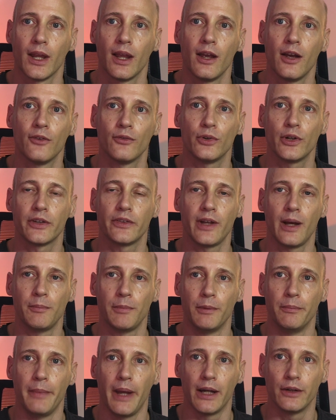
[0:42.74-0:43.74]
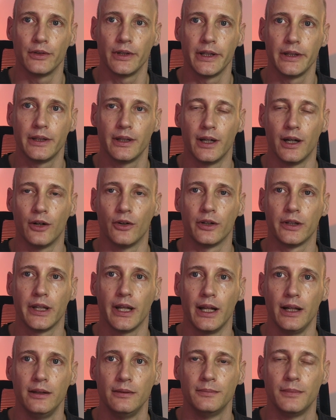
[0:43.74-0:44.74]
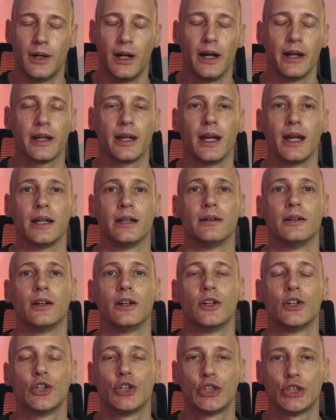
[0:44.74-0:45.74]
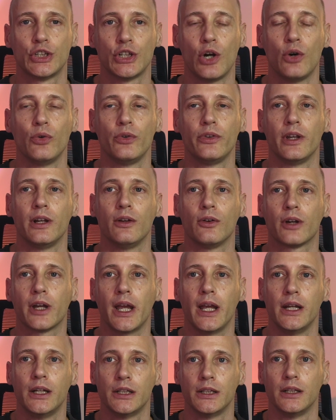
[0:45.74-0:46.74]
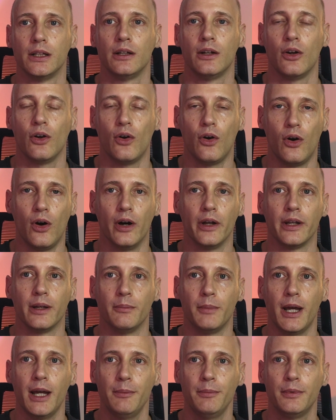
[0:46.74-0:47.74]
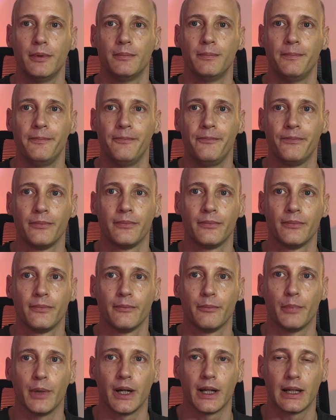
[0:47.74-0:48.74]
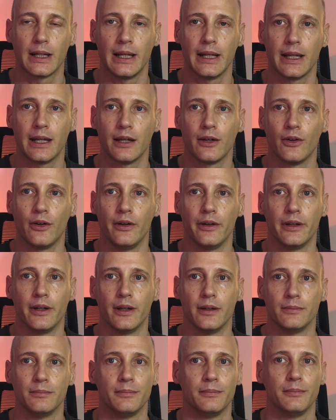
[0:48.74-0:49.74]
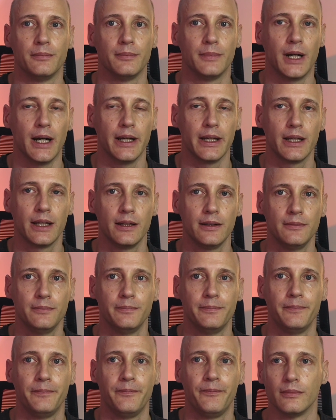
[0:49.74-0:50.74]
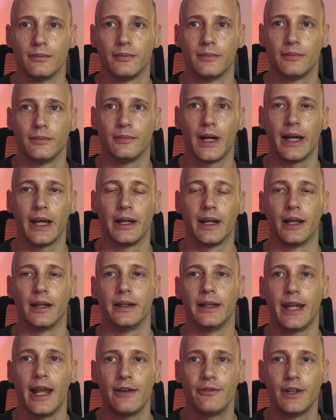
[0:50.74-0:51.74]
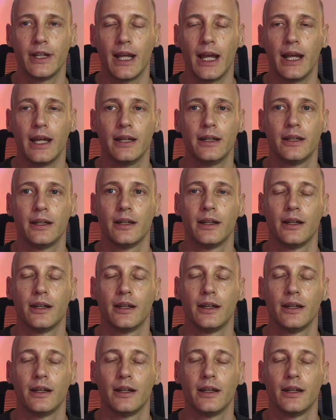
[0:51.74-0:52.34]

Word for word: for example, Marriott Hotel, I can show the location on a map by clicking on an icon, and I navigate